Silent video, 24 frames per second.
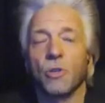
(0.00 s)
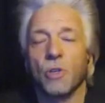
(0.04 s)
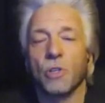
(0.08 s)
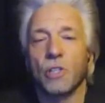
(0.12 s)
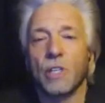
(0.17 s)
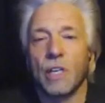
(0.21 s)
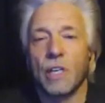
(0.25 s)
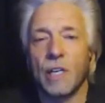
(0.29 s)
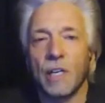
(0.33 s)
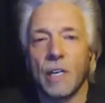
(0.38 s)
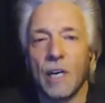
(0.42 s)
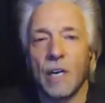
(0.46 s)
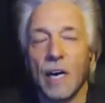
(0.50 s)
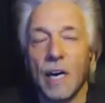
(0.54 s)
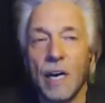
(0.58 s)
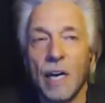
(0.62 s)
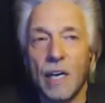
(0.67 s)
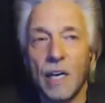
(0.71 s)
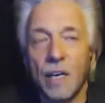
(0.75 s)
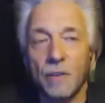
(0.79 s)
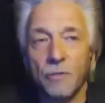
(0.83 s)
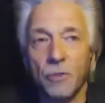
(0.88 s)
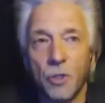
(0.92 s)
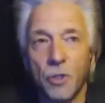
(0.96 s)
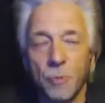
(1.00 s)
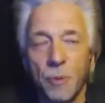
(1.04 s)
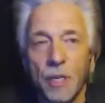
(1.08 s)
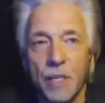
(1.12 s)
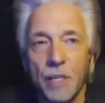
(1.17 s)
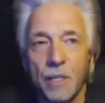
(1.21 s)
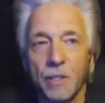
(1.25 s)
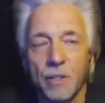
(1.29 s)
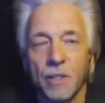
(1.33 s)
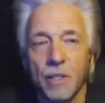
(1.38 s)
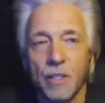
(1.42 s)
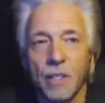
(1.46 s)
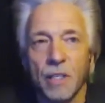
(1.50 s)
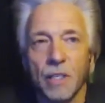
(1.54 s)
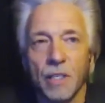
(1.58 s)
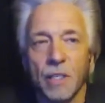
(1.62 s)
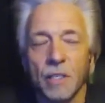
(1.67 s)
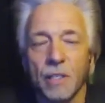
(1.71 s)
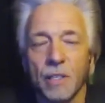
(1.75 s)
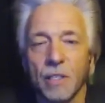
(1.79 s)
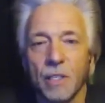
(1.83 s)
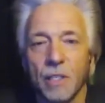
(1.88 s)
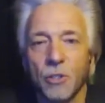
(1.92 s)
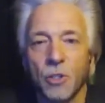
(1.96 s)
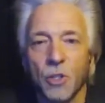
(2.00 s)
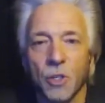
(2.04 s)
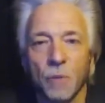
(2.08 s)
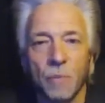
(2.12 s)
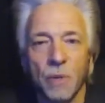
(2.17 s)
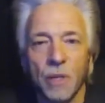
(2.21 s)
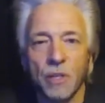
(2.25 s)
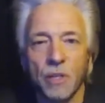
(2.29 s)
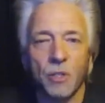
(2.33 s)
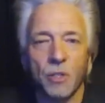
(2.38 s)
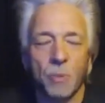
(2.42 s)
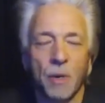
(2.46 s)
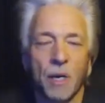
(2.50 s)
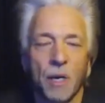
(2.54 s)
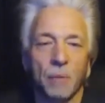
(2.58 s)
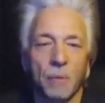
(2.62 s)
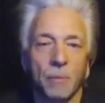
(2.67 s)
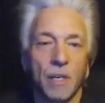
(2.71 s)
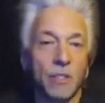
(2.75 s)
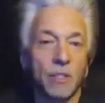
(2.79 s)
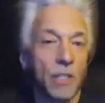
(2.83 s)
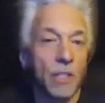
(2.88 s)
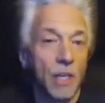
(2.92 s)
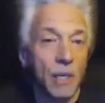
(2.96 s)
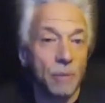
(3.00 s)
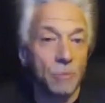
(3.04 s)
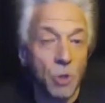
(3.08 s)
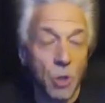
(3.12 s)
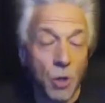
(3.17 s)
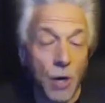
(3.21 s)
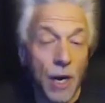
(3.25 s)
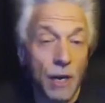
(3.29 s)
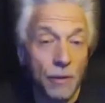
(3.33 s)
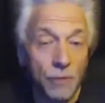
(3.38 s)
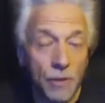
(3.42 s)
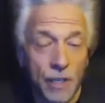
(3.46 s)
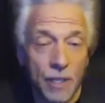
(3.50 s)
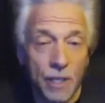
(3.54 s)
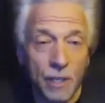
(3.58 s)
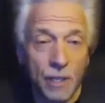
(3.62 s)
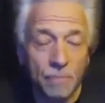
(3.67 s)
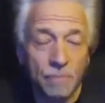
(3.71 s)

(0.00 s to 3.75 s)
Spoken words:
I have spent a tremendous amount of my time traveling.